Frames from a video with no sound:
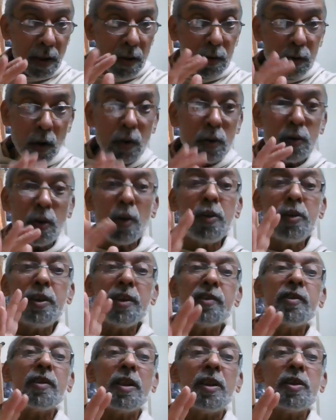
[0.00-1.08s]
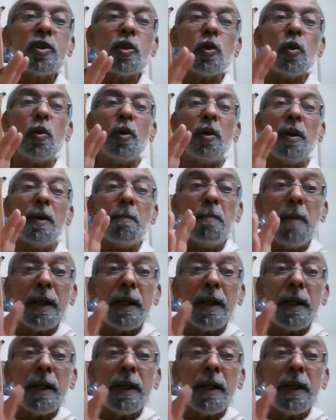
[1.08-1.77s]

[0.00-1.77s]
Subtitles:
not just controlled,